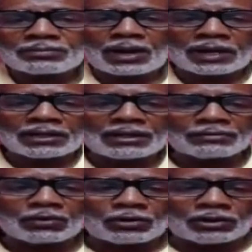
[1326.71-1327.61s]
Prior to
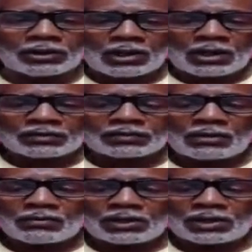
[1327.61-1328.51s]
him going
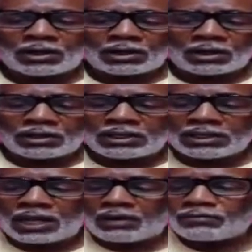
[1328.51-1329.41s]
somewhere, he
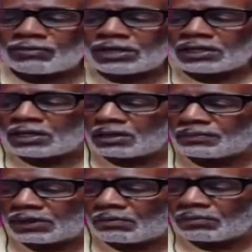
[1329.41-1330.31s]
got written
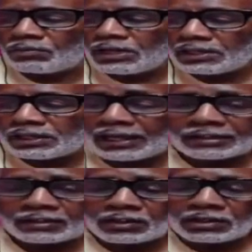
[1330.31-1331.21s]
up, and I'm going to read
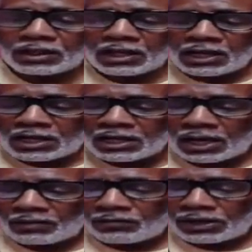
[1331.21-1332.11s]
that to you. He
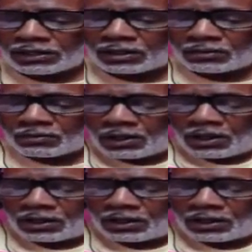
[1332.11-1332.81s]
got written up.